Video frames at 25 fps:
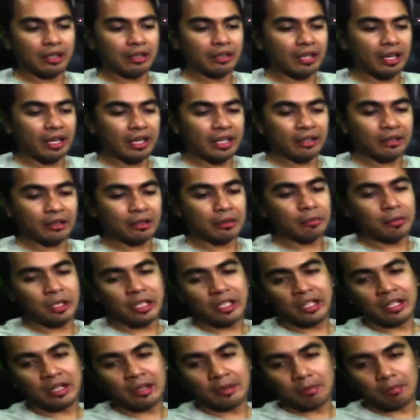like, or
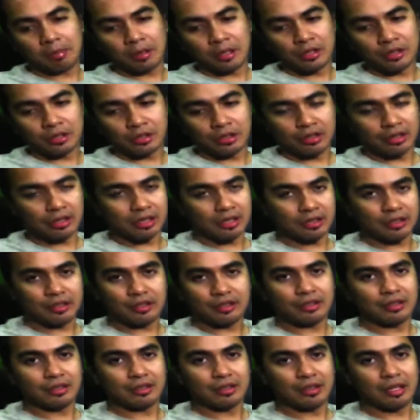meeting a person
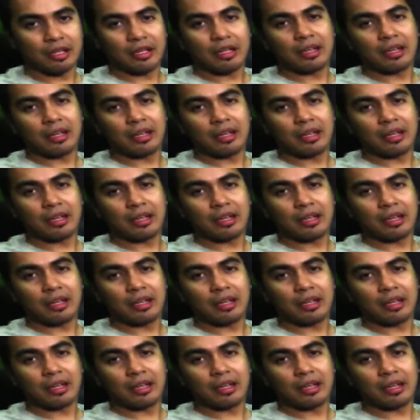that's